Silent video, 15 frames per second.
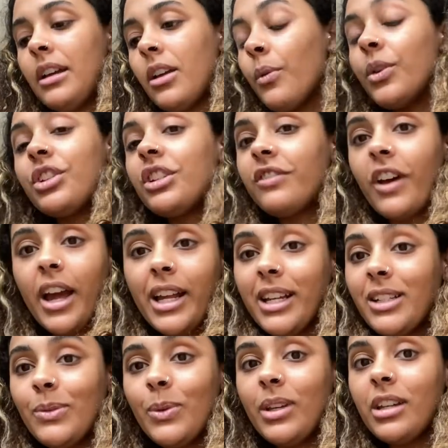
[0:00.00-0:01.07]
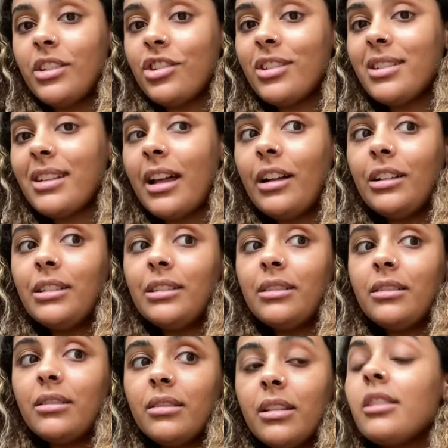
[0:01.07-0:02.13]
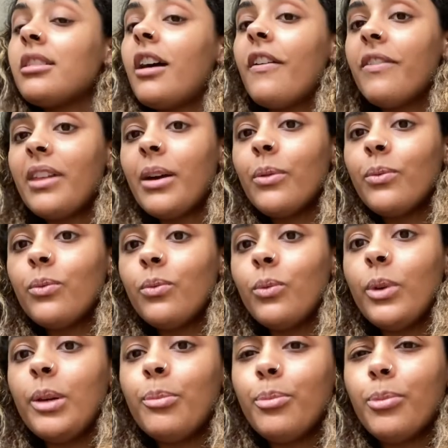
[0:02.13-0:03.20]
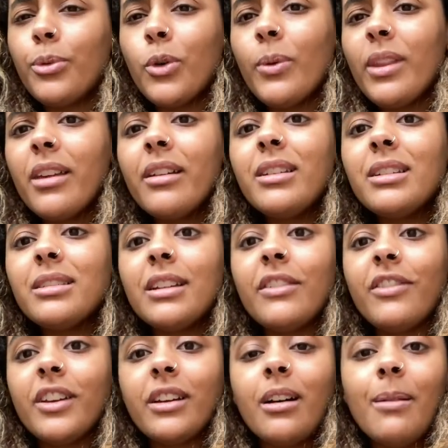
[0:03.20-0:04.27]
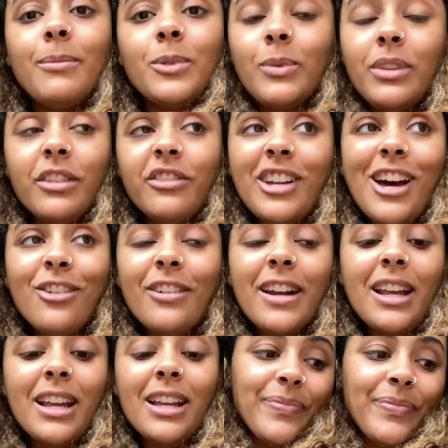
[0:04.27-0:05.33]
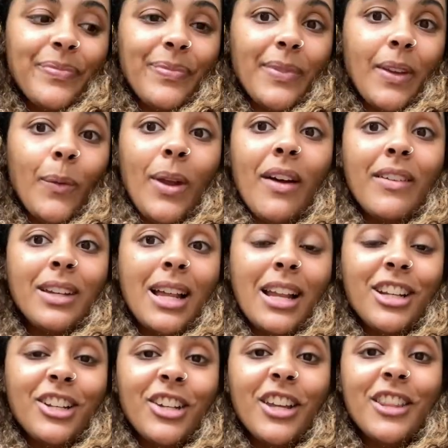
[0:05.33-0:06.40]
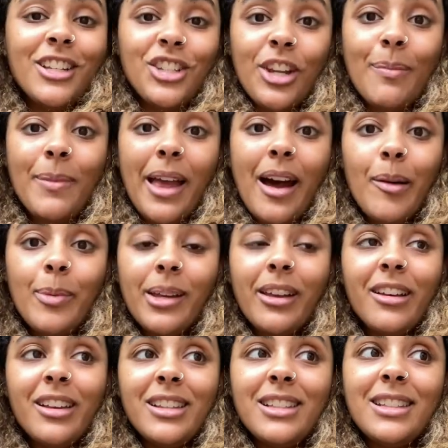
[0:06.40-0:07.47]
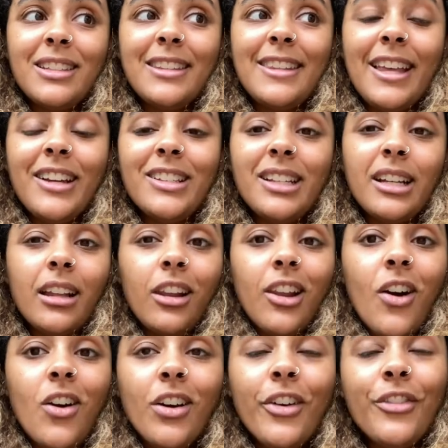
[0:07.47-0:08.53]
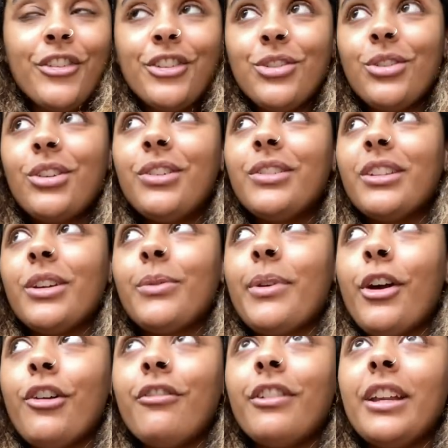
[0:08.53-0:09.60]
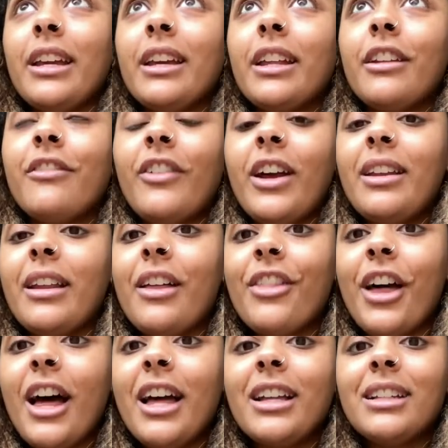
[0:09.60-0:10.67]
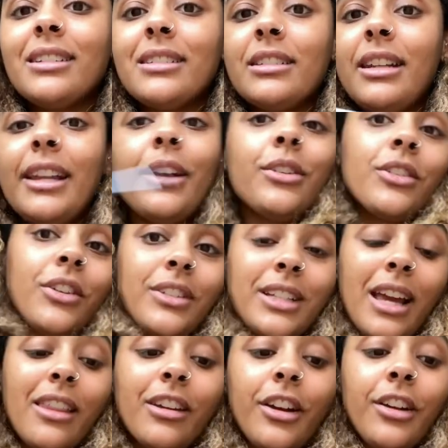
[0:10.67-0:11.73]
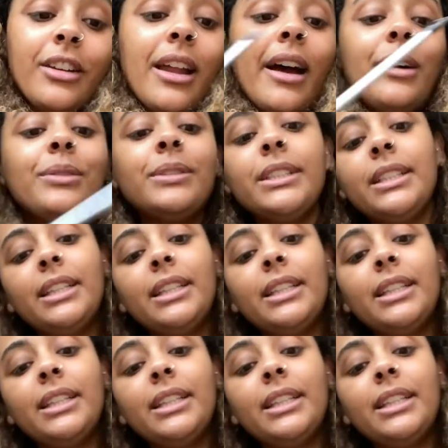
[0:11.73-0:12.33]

which is fine because we can just sell the stuff that we brought with us if it comes with the flat already. We haven't had a look at the gym yet because there's like a lock on the door. So we're hopefully gonna find out that Leah's gone to get the code now.